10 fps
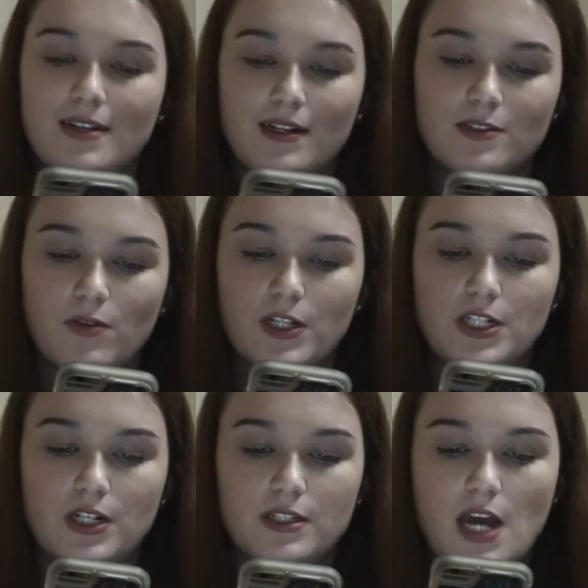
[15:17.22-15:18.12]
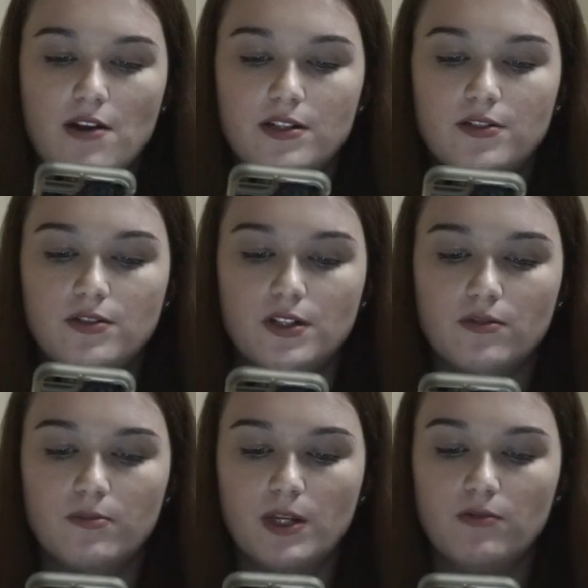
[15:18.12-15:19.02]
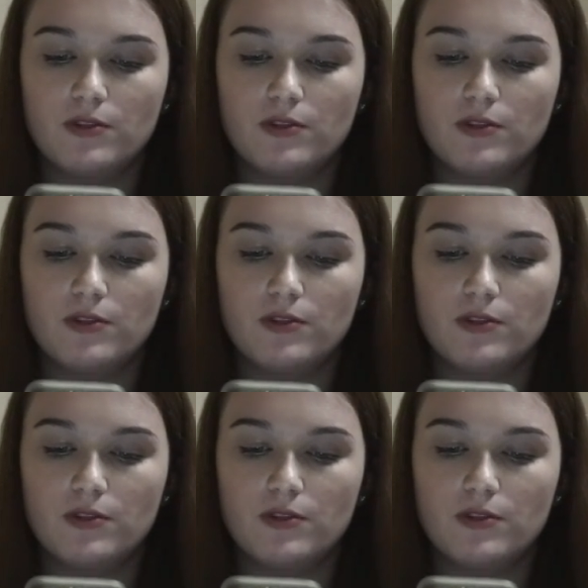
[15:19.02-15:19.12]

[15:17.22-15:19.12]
Next question is, how did you deal with being